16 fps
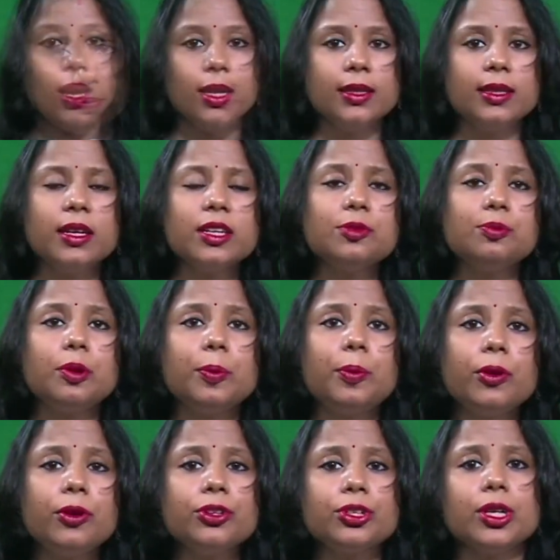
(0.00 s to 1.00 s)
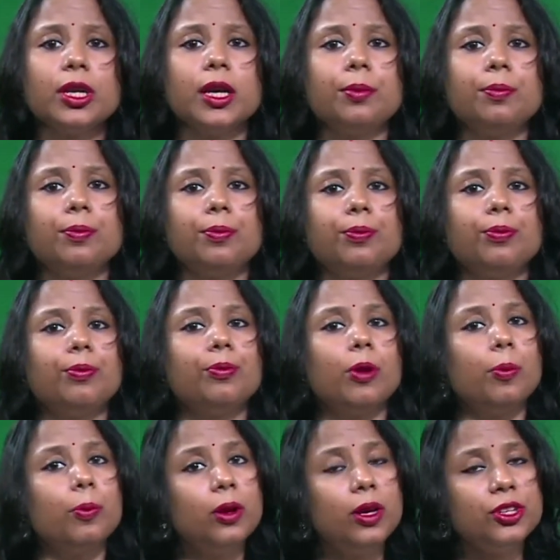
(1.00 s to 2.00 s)
Disproportionate
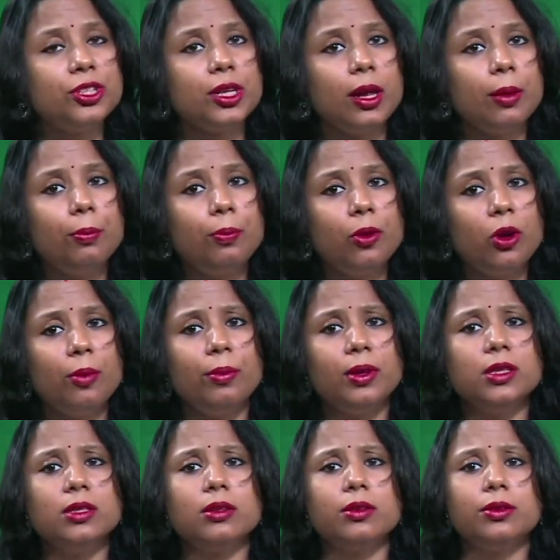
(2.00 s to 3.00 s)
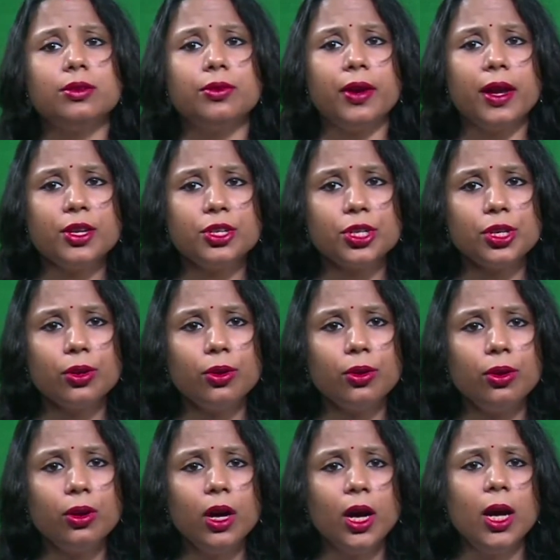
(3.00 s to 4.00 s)
population employment ratio,